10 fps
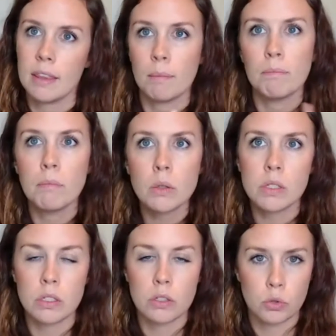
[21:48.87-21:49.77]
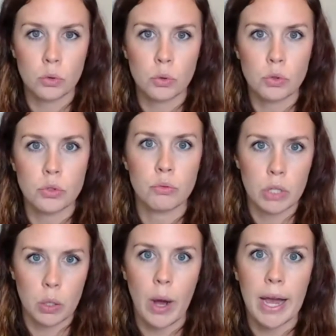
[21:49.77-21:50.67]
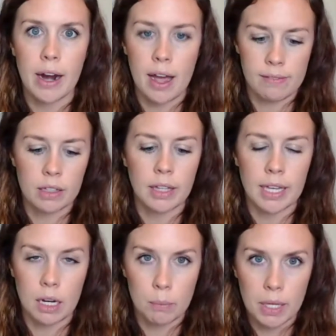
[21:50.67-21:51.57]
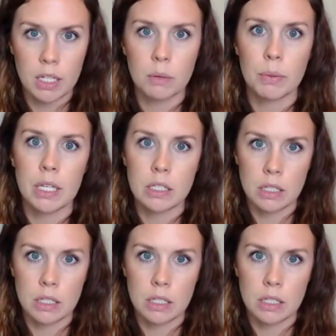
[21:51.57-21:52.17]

most schools require having like an opinion piece,